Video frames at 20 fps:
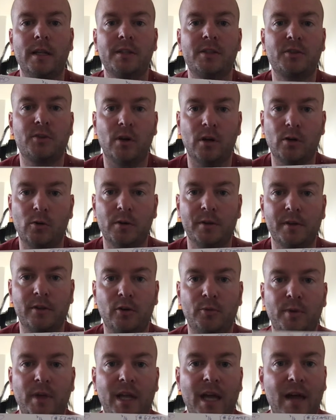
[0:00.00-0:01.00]
it, struggle with a
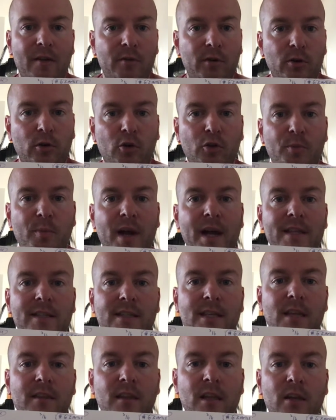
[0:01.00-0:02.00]
little bit, have a growth
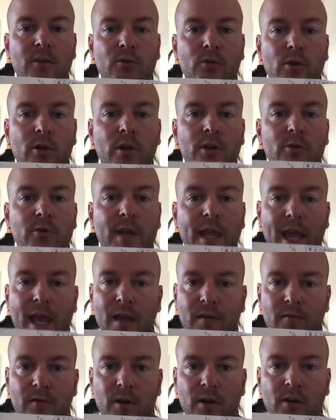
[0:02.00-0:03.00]
mindset, think through it, you
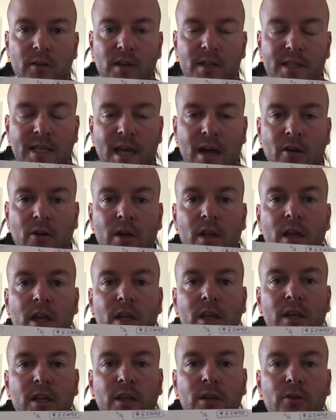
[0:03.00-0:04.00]
can figure this out.
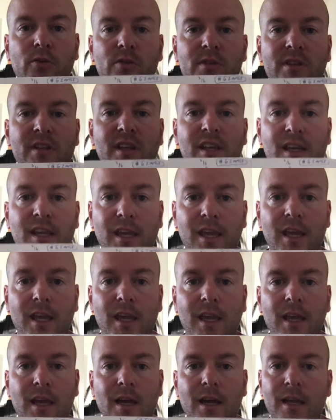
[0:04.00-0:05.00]
Use the
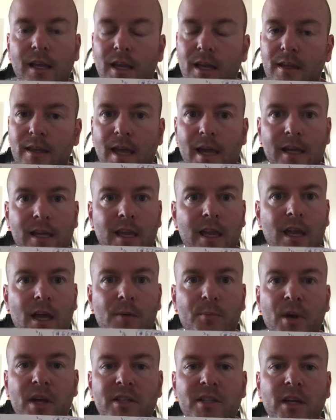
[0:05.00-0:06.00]
key. Again, that key
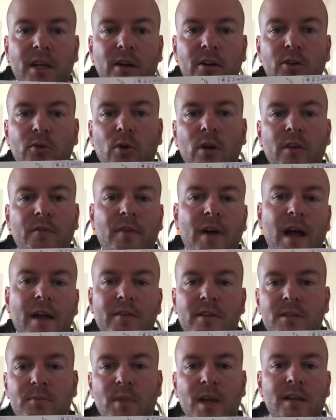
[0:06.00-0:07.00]
on page
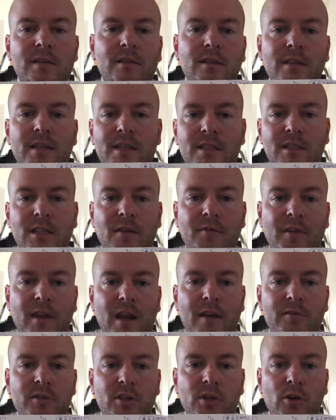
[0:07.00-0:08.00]
825 is basically this stuff that
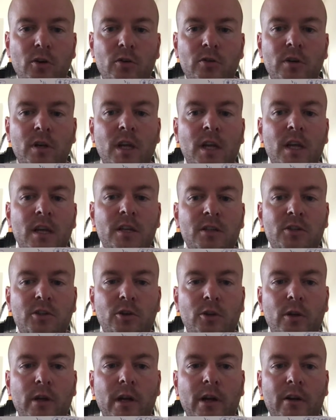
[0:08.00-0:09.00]
I've shown to
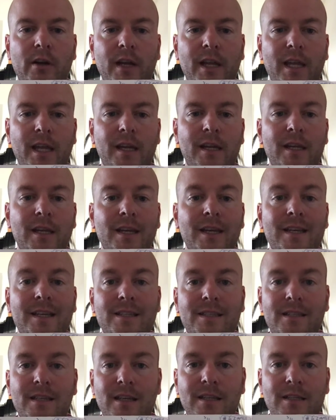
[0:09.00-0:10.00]
you here. Again,
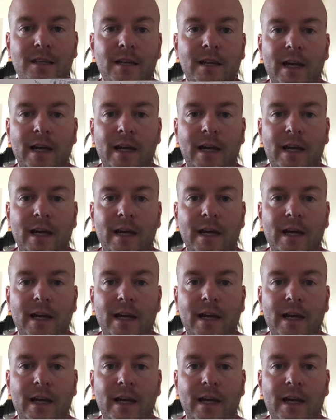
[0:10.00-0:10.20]
16